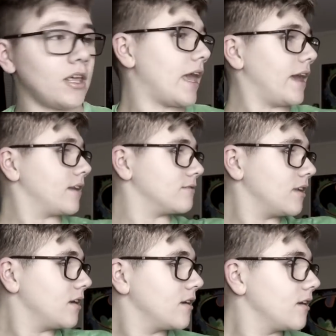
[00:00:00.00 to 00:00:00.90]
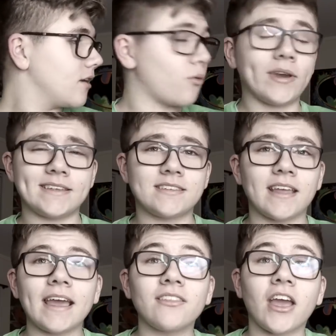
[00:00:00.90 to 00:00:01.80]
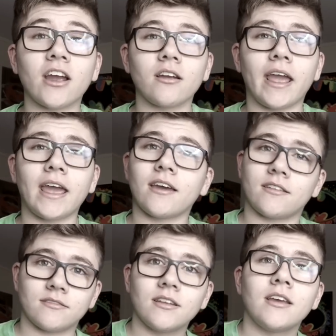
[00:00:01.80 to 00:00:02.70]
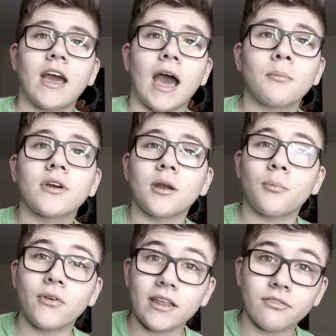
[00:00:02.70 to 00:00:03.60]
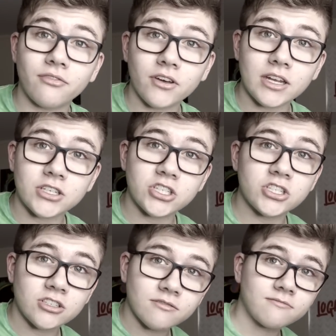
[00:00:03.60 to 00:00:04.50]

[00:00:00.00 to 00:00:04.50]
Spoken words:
and we stayed there, and I'm gonna play the footage